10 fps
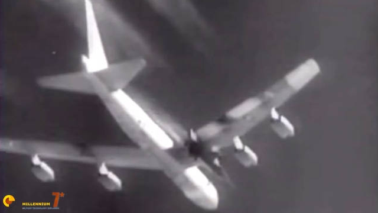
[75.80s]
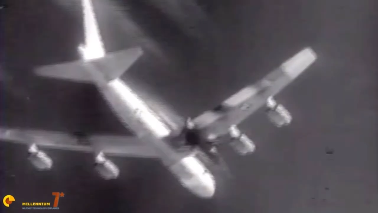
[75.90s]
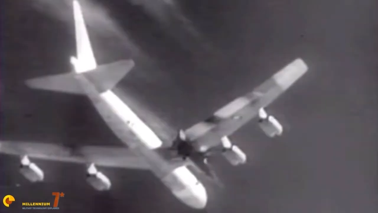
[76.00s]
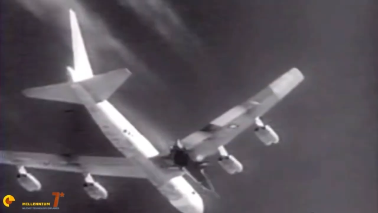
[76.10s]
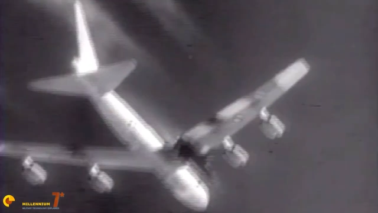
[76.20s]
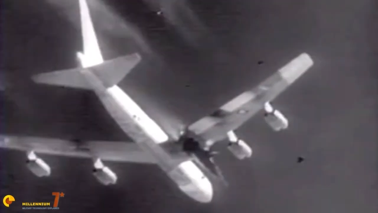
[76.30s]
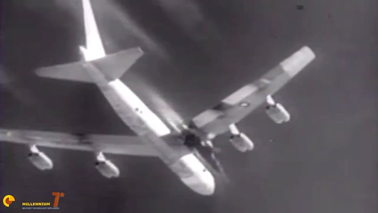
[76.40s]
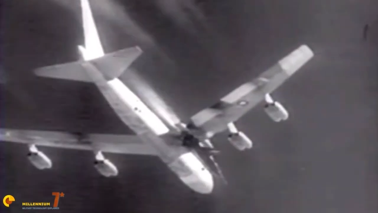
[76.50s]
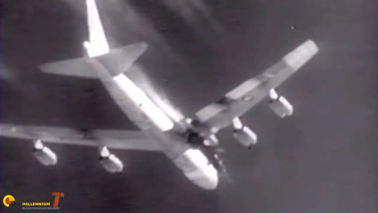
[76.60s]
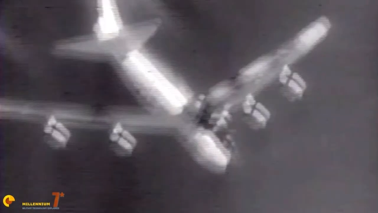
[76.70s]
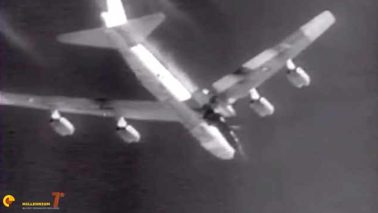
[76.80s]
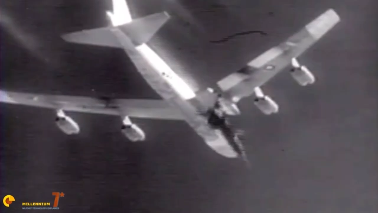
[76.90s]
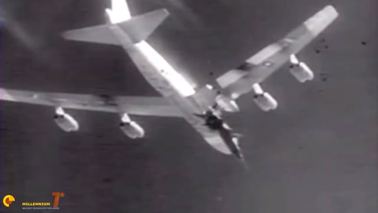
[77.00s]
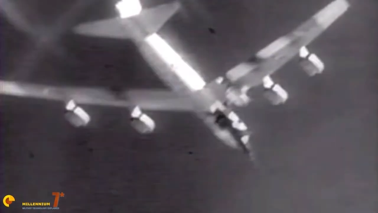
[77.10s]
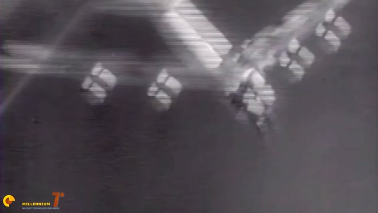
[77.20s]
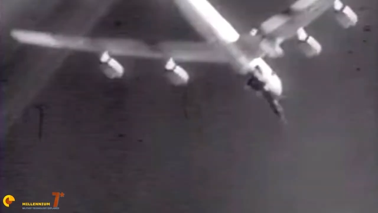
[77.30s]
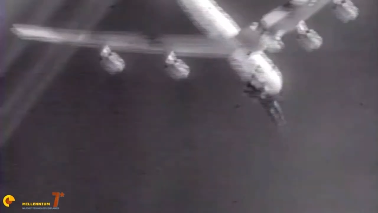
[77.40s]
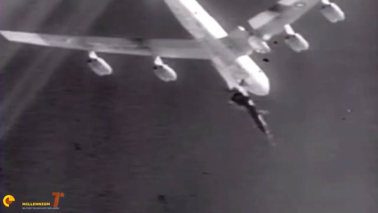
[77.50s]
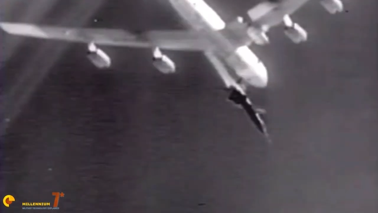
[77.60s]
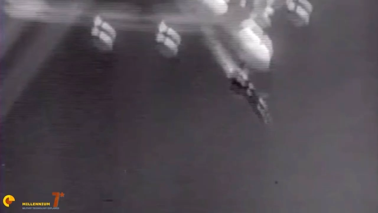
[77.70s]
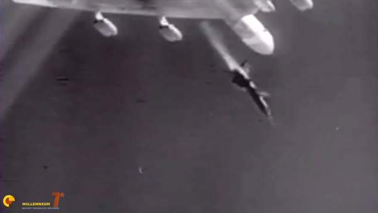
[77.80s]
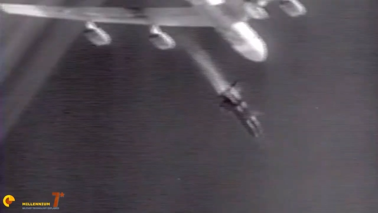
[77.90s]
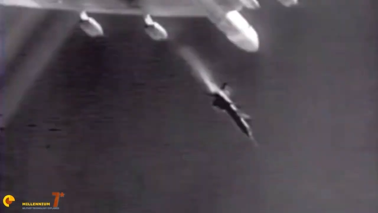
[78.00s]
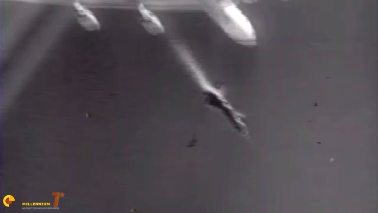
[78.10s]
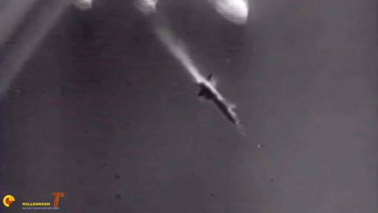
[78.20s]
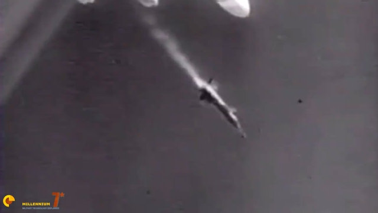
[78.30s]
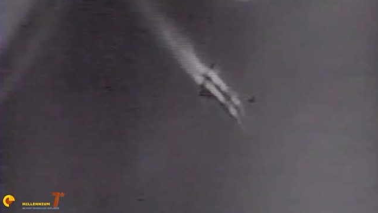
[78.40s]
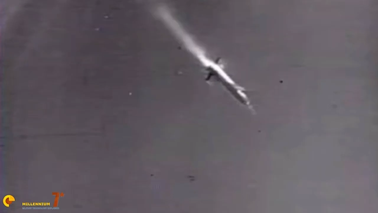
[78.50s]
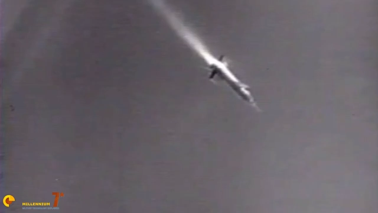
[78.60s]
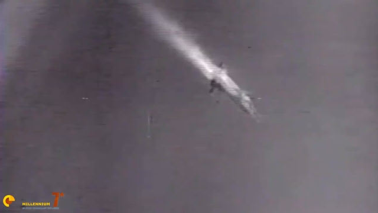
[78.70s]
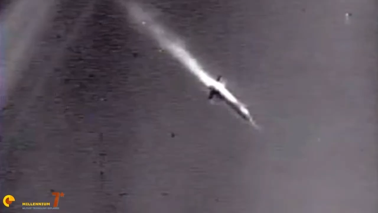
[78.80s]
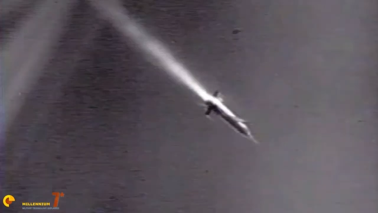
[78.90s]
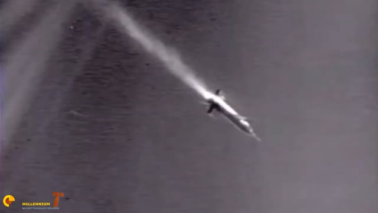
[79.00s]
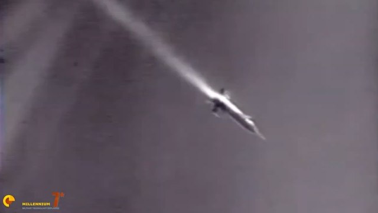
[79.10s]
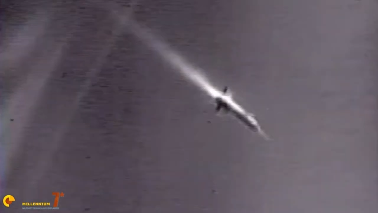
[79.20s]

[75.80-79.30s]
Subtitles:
No face is visible, so there are no lips to read.